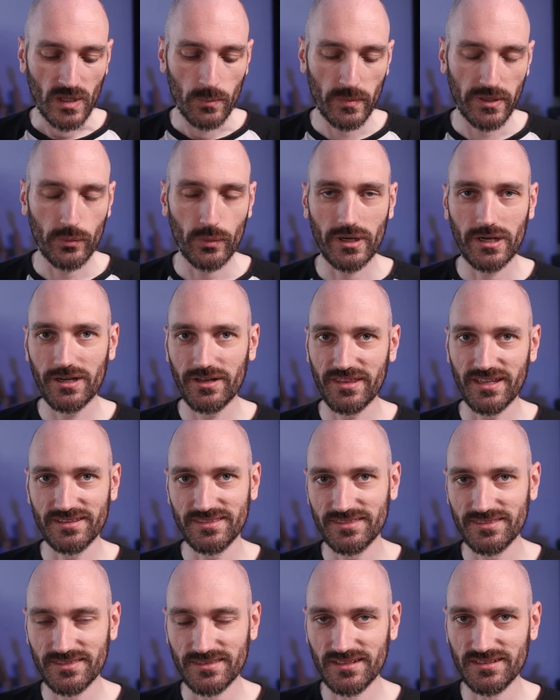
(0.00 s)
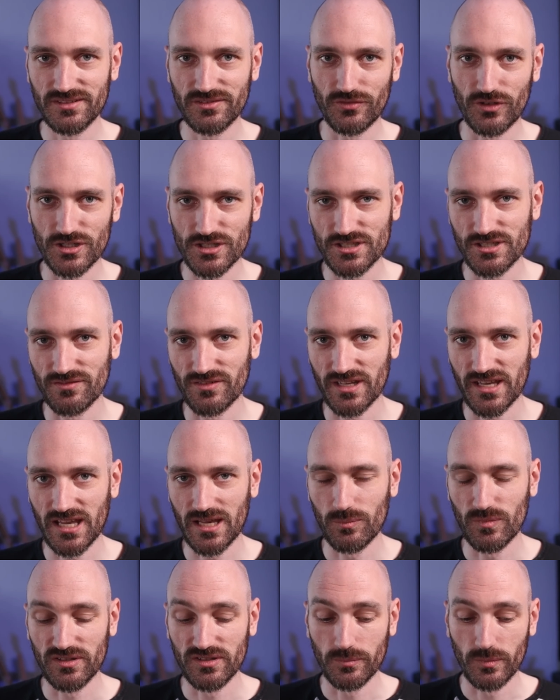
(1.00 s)
Be wary that this version of the
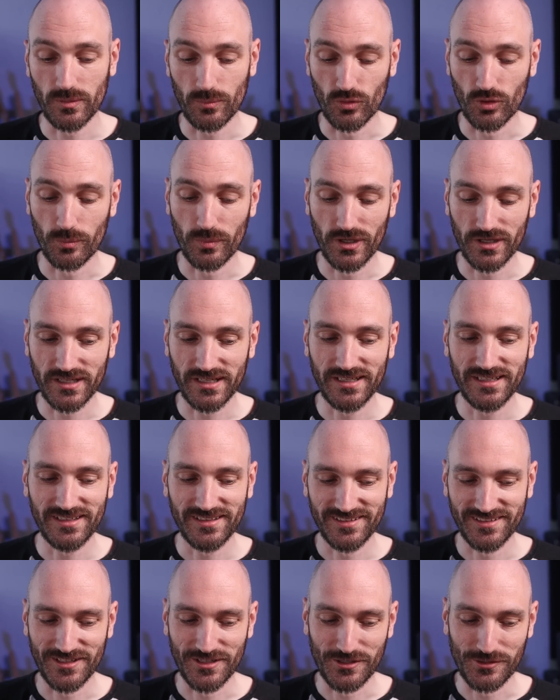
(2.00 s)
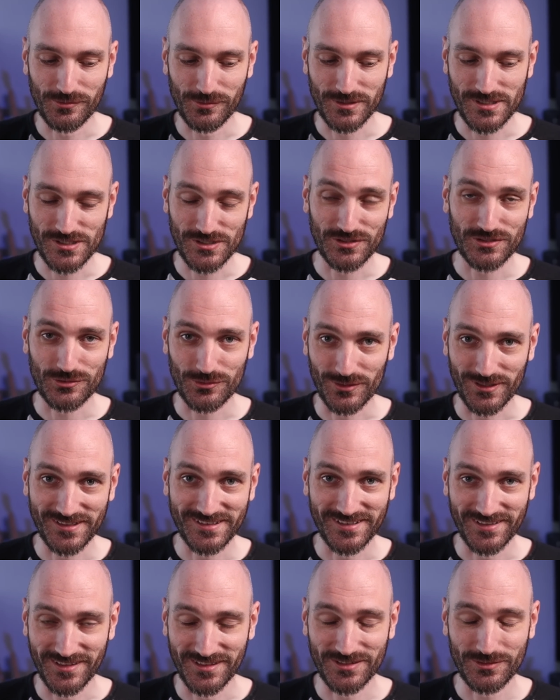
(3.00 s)
game is a bit more buggy. You know, we just
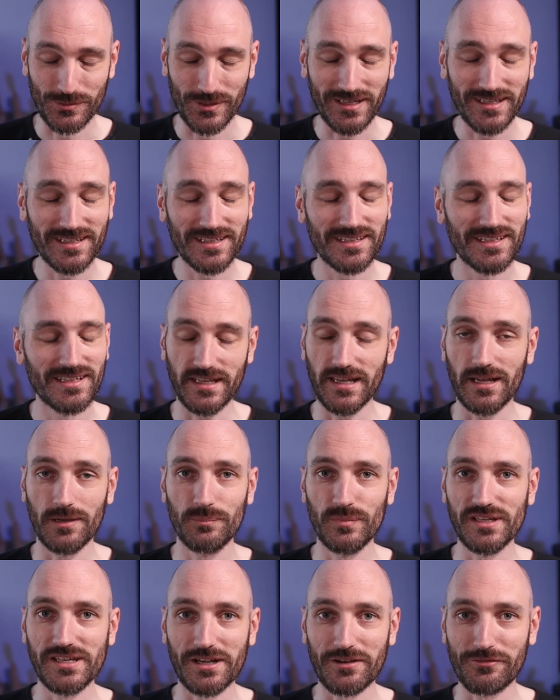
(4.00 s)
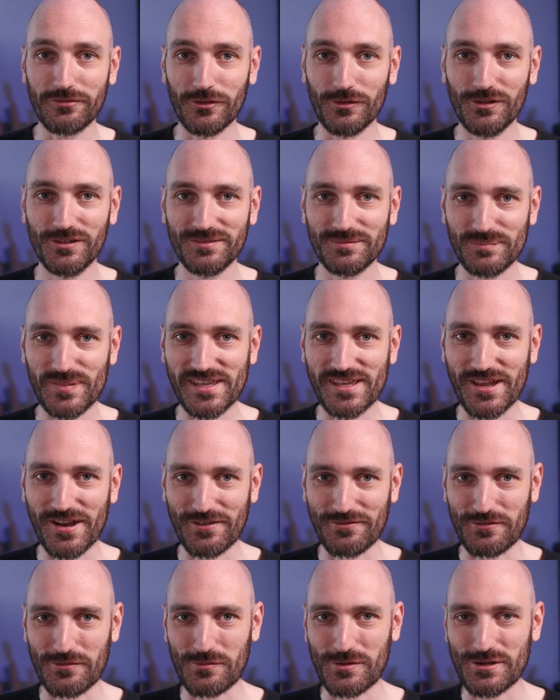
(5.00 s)
released it this week. Yeah, be careful. Be
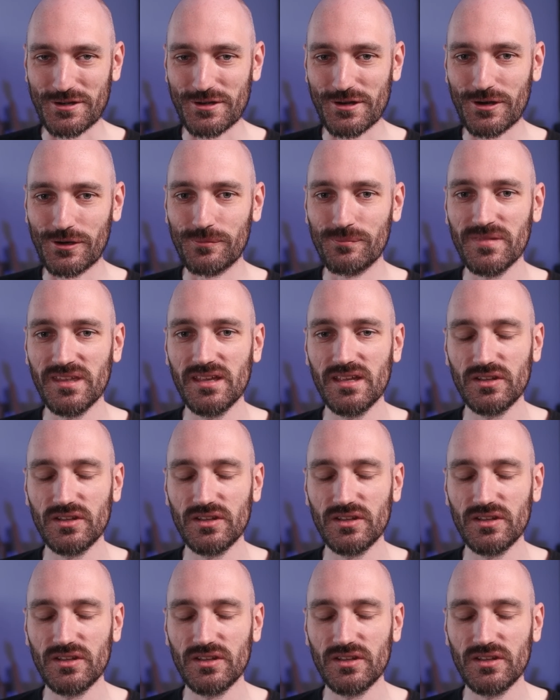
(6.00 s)
careful where you go.